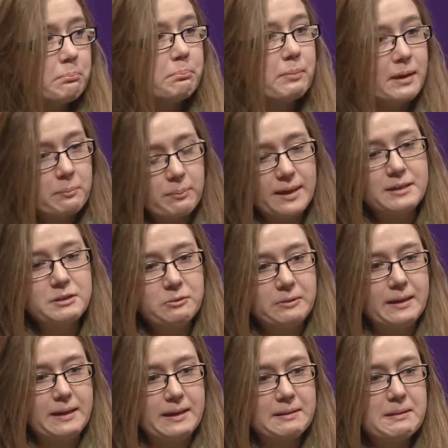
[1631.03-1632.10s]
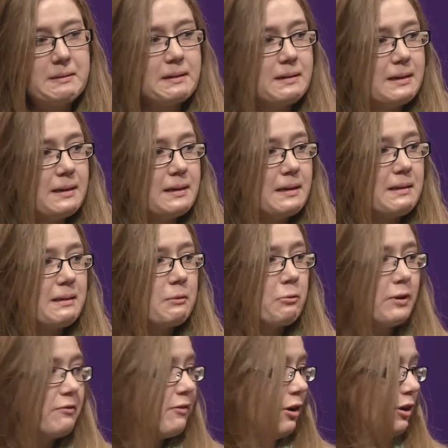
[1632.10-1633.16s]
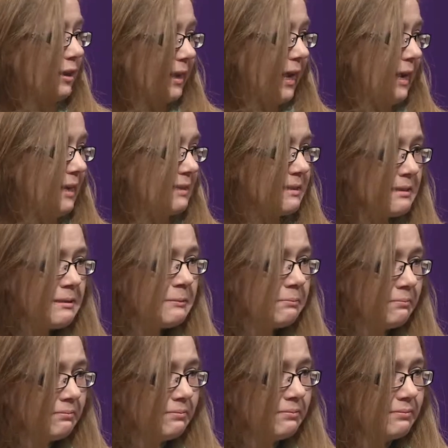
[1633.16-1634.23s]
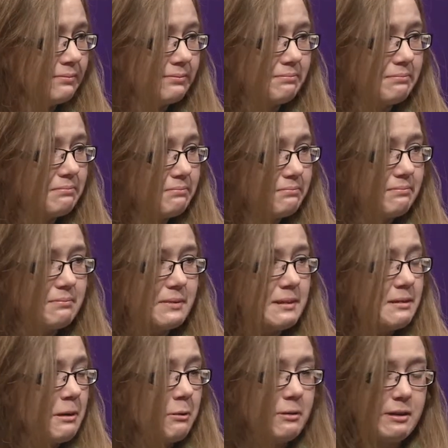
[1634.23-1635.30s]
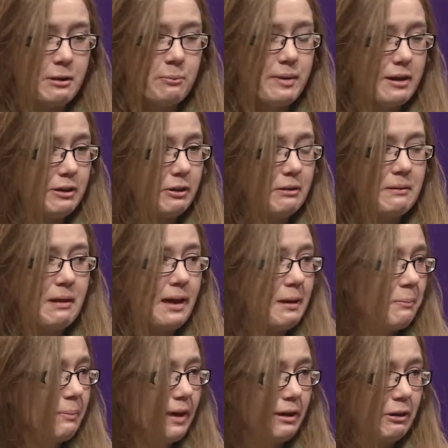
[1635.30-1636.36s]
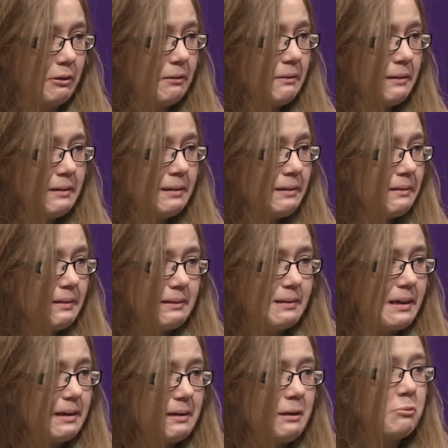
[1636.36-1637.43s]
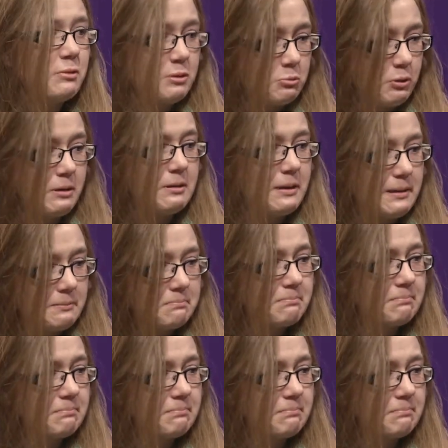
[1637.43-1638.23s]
But by doing it, we've all gained. You know, they're better, I'm better, and it was worth it.